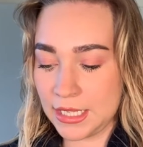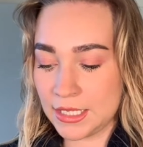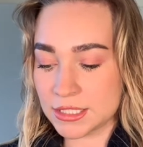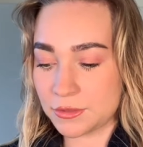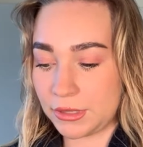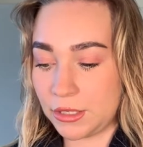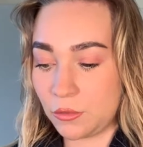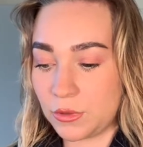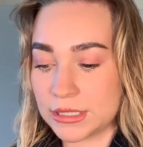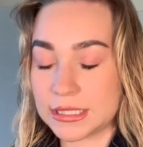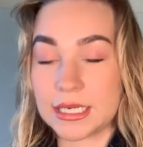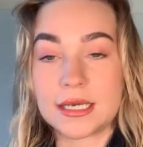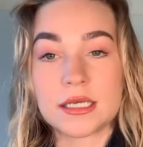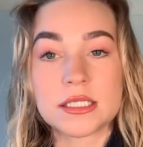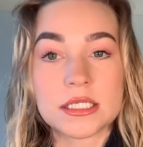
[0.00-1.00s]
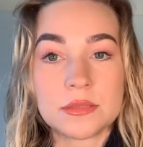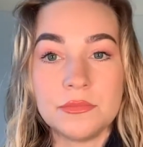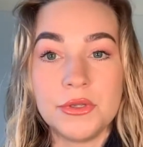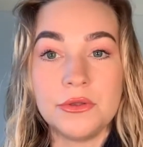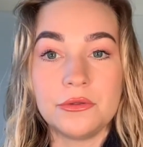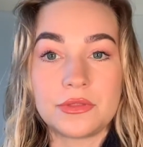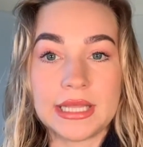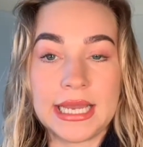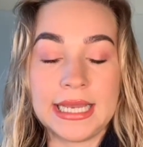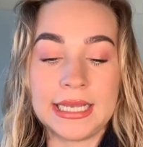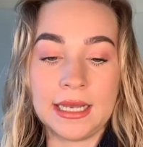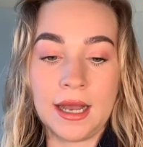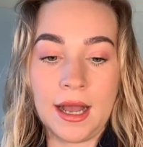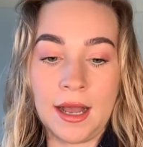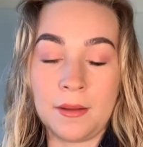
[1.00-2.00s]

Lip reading: So I always like a smoothing